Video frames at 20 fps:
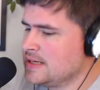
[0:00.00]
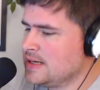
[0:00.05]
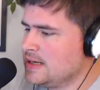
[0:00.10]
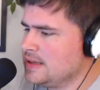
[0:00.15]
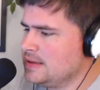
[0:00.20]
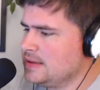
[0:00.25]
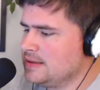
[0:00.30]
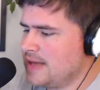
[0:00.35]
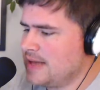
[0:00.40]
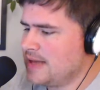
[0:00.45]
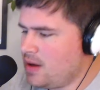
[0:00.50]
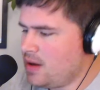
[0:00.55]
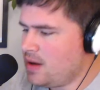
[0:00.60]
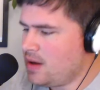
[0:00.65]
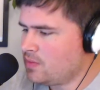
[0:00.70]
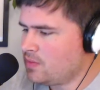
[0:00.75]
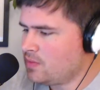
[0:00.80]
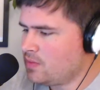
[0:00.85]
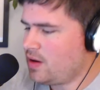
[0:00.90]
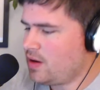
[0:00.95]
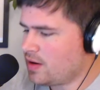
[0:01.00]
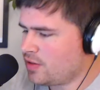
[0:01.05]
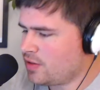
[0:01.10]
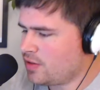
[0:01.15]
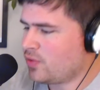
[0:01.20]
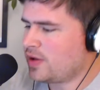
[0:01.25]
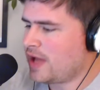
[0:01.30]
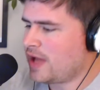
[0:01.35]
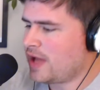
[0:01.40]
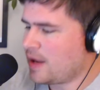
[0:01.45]
now they're on a
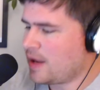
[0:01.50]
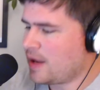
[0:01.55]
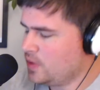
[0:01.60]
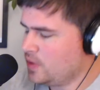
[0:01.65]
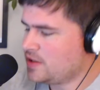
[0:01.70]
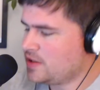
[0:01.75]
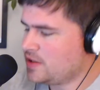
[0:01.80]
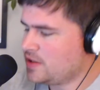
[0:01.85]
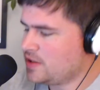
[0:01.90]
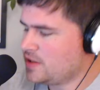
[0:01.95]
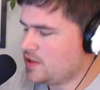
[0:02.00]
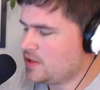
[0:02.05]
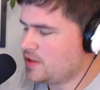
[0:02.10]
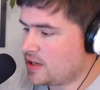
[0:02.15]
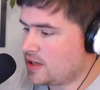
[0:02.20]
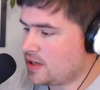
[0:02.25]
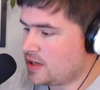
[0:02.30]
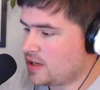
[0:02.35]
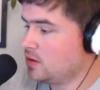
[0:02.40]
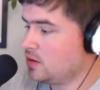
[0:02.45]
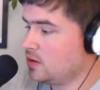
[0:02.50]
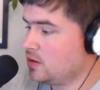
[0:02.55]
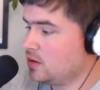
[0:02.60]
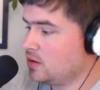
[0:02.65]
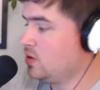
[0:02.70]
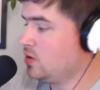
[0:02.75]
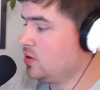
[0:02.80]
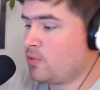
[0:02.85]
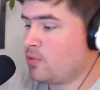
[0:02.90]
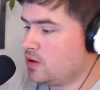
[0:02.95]
3-game winning streak and looking
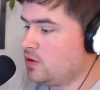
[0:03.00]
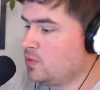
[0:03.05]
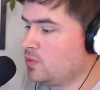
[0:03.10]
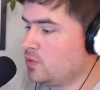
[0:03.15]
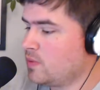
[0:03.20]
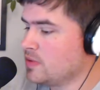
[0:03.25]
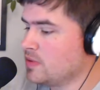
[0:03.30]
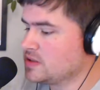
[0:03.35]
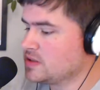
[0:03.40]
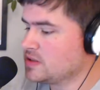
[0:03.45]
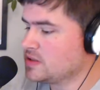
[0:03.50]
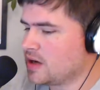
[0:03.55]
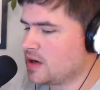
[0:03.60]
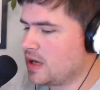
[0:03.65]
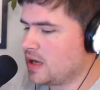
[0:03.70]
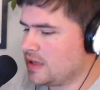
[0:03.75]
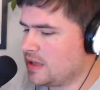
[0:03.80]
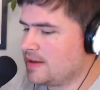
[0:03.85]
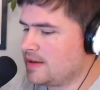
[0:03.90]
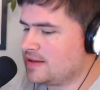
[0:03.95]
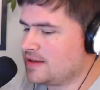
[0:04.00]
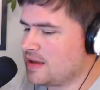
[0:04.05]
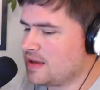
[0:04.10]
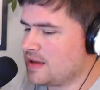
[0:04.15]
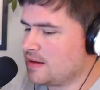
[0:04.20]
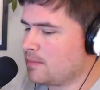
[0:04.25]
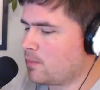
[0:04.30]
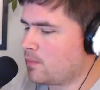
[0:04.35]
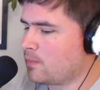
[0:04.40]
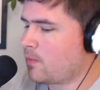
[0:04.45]
pretty good. We must have caught them at the
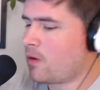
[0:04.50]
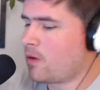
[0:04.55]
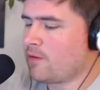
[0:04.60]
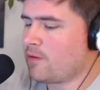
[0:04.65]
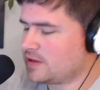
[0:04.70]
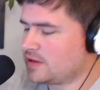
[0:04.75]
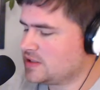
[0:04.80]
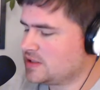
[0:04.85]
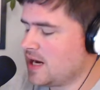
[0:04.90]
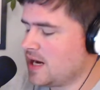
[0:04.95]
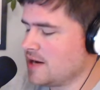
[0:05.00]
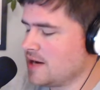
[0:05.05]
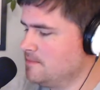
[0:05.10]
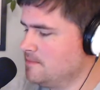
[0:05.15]
perfect time.